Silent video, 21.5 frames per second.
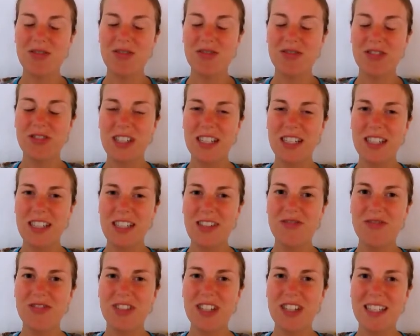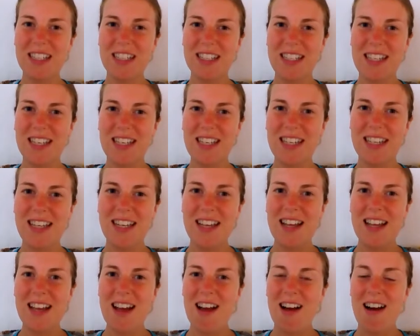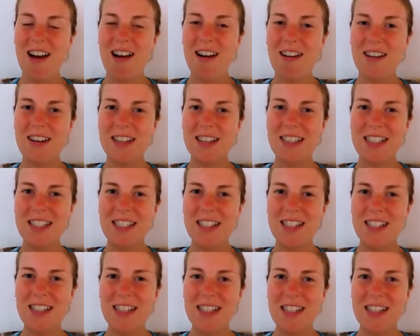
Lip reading: really, really hard